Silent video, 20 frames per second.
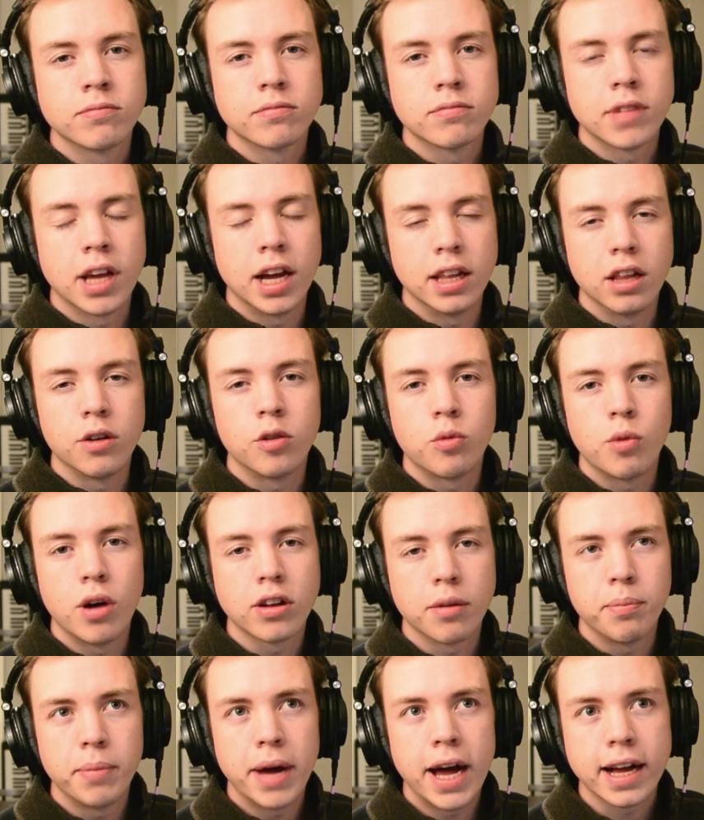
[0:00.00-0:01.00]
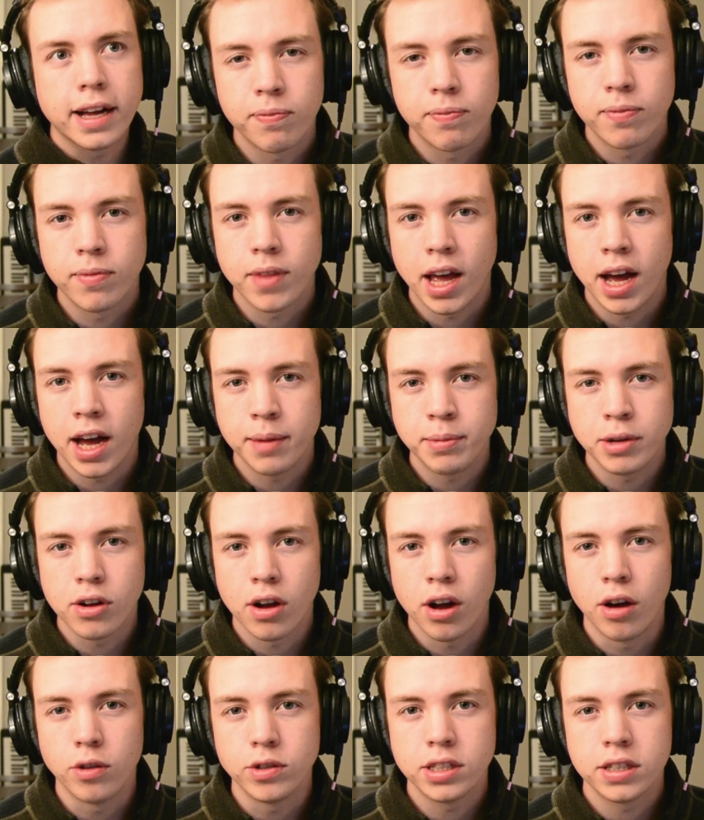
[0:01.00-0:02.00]
Hello and welcome back. I'm your
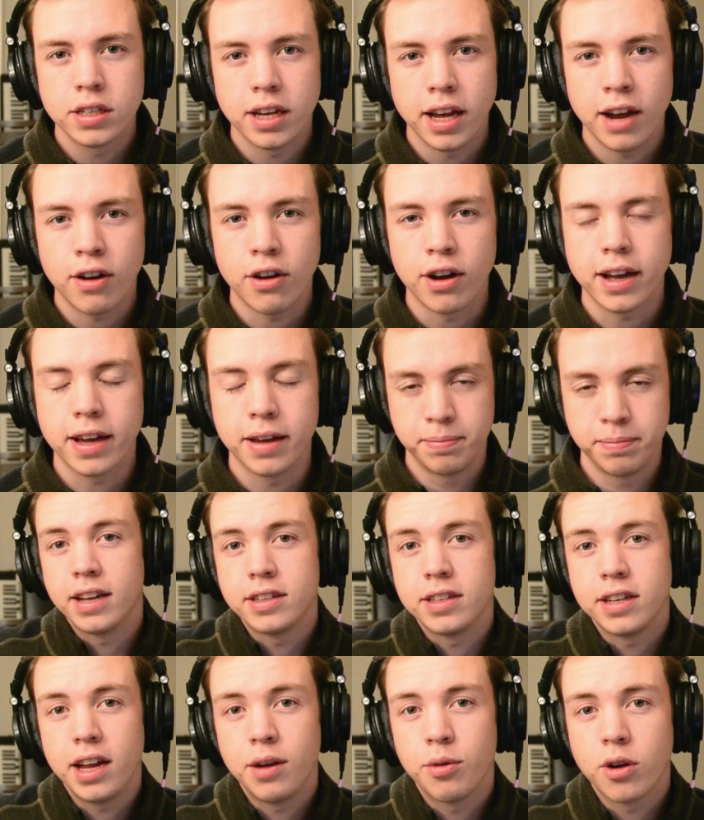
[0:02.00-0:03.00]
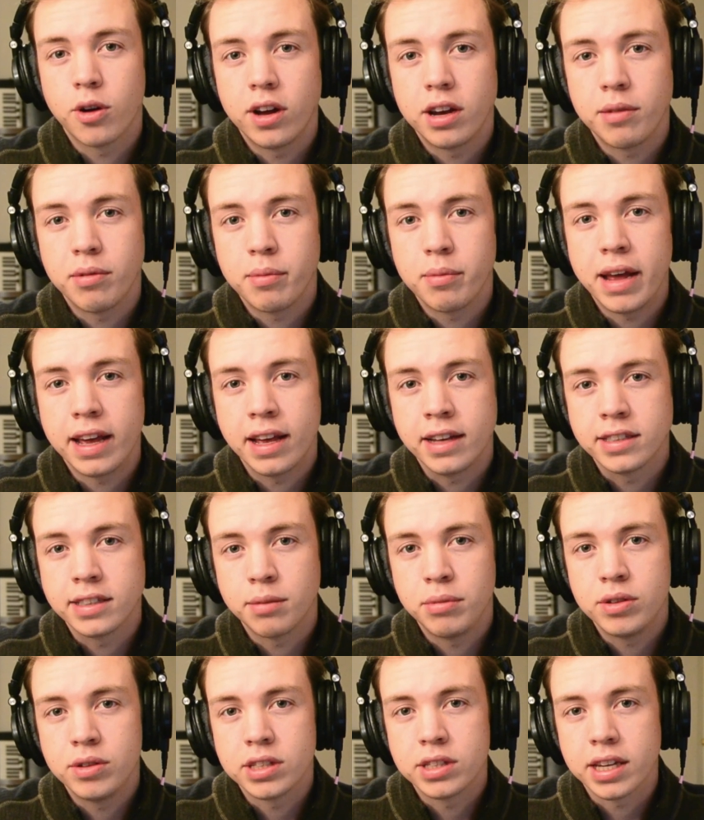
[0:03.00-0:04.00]
host, Eric. Today we're going to be making some
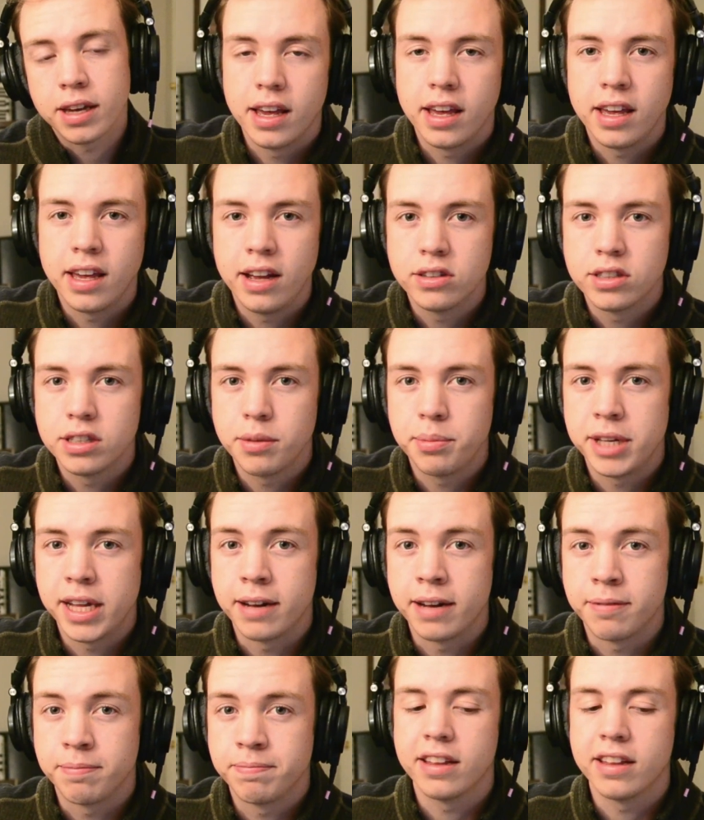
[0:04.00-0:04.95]
music. Here's the plan.